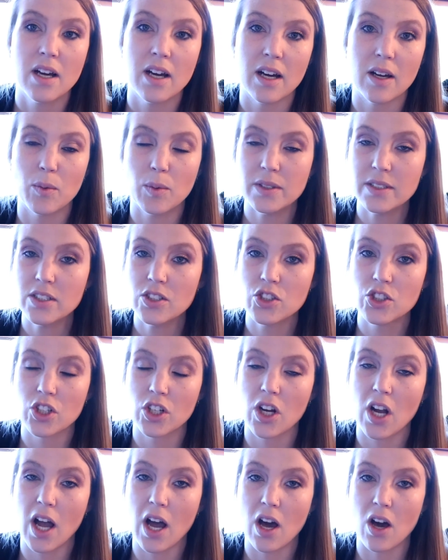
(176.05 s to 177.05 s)
I wasn't
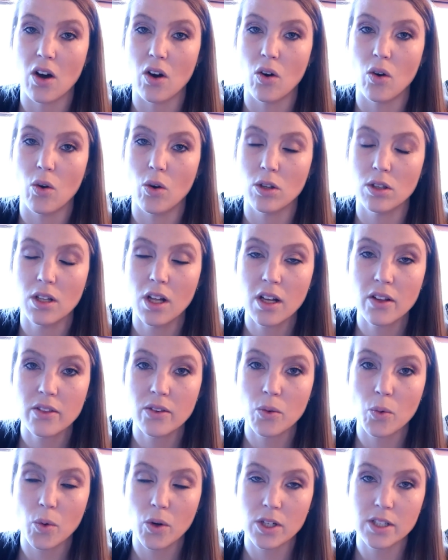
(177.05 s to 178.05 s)
sure how long
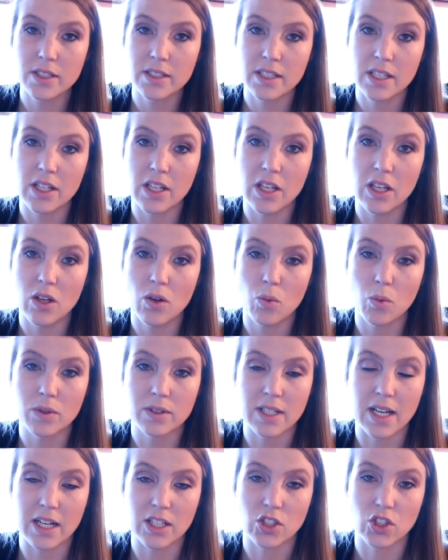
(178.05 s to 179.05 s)
the warranty
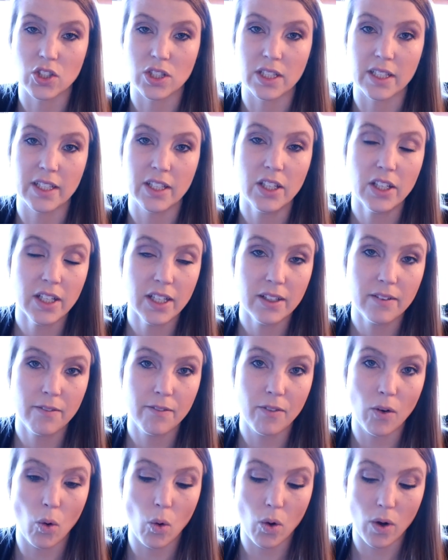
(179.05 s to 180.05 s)
was actually good
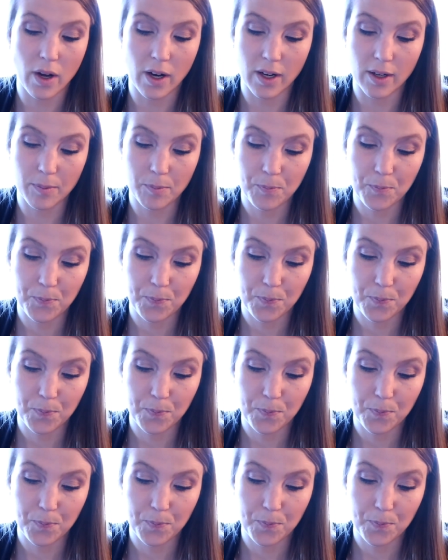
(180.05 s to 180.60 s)
for.